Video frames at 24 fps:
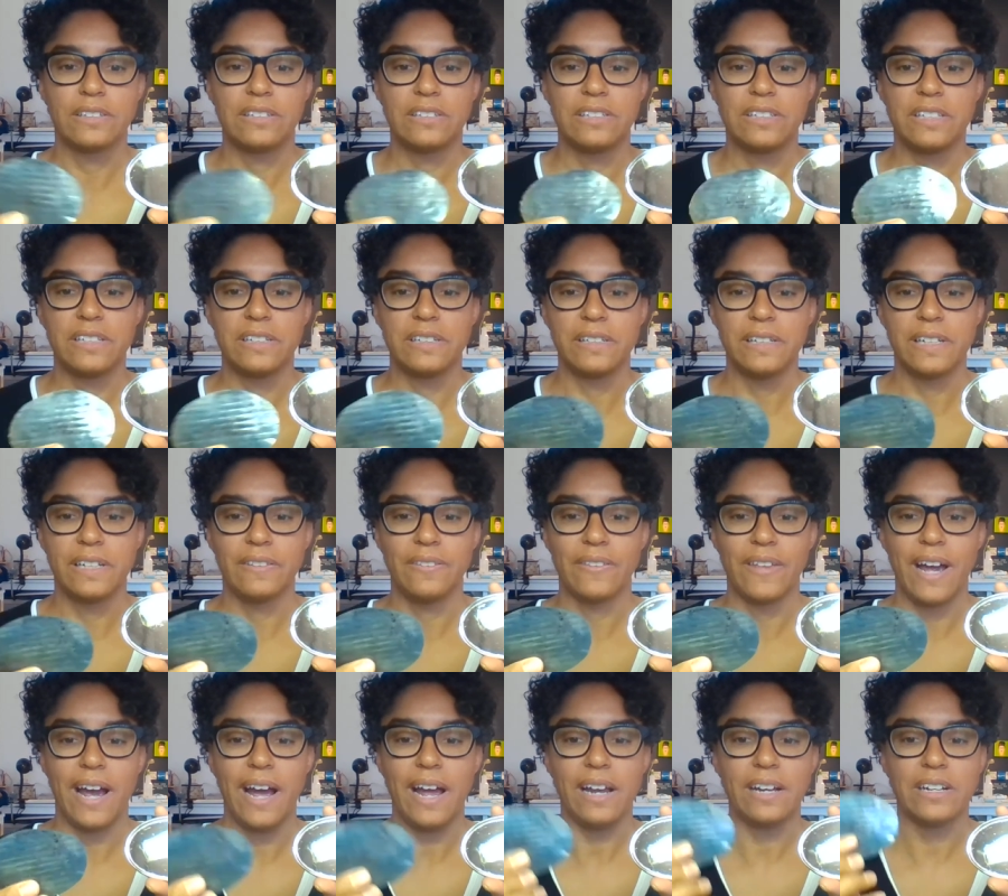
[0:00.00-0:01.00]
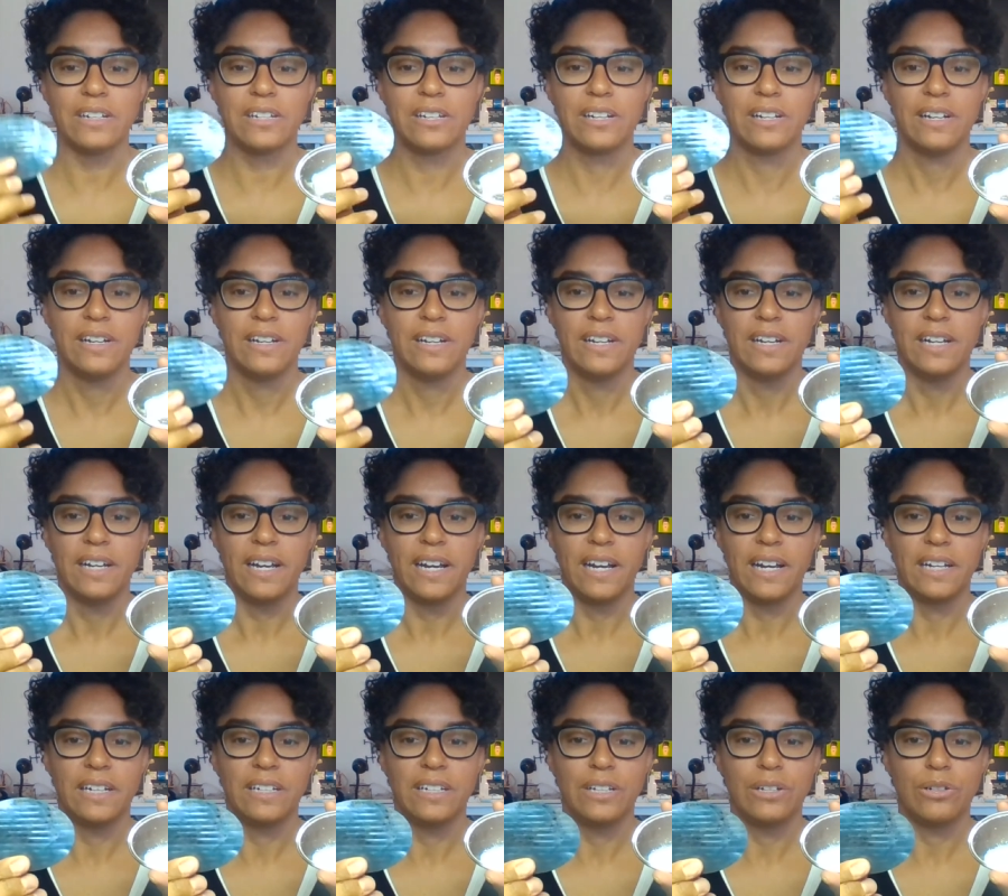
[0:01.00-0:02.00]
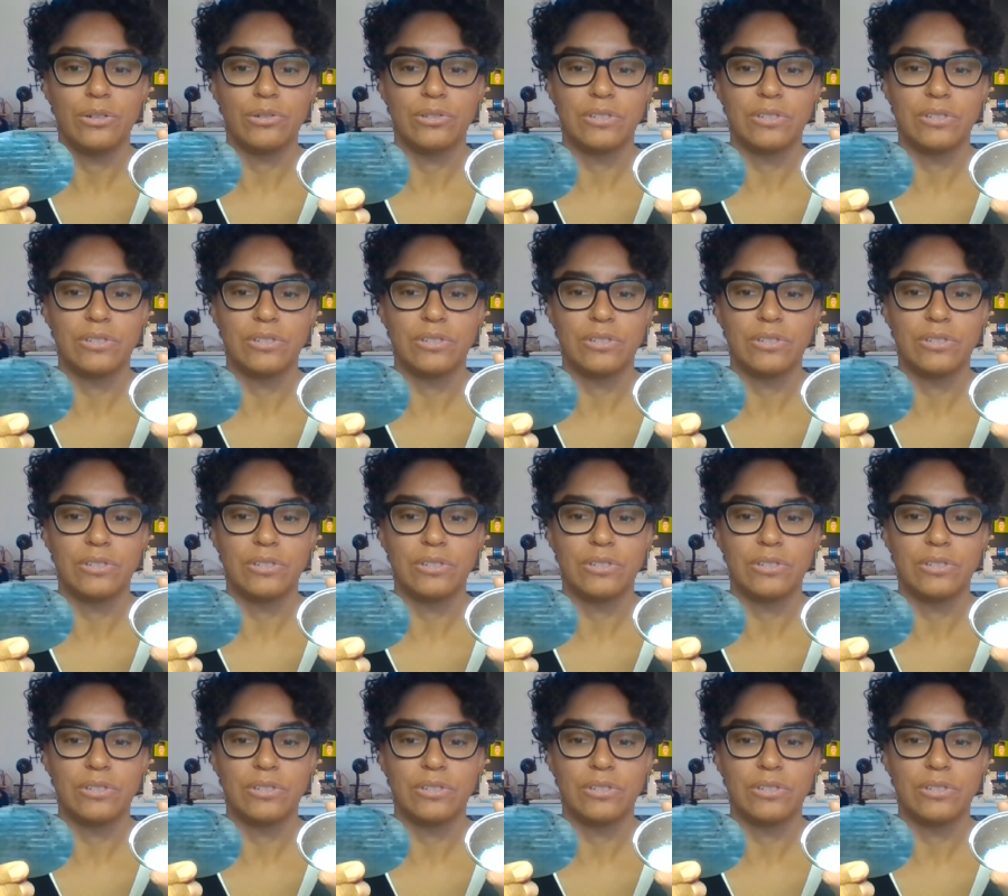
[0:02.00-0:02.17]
steel in that and